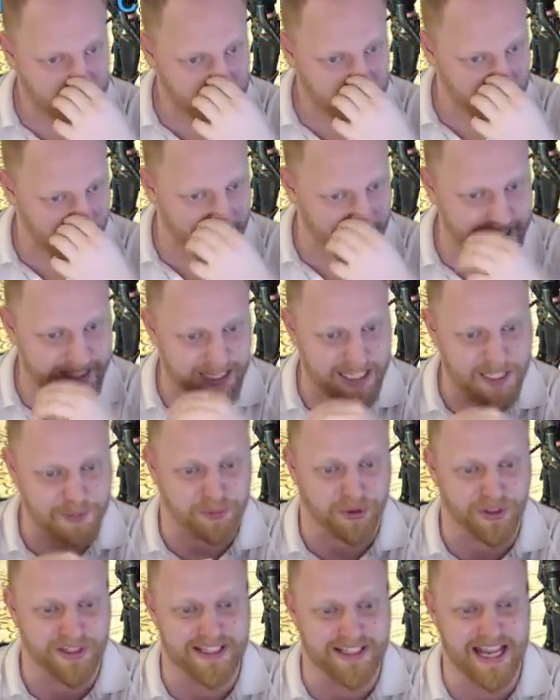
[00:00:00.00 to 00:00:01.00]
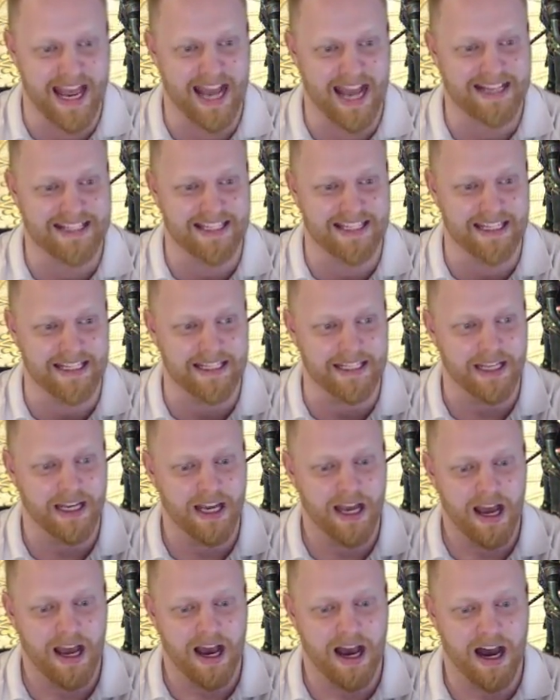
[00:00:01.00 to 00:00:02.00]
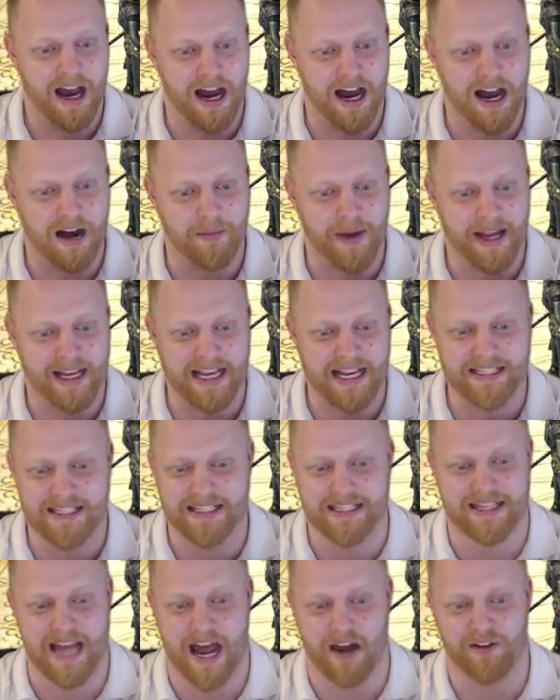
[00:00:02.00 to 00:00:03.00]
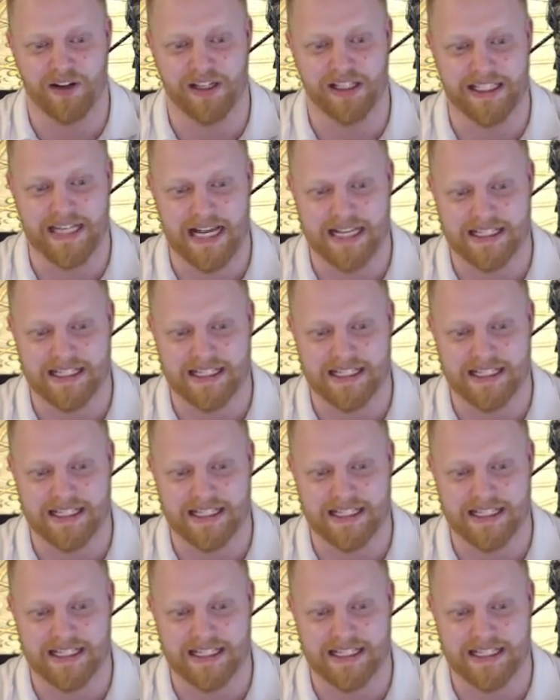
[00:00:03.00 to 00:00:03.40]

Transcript: Nice, it's protected. I guess it's not really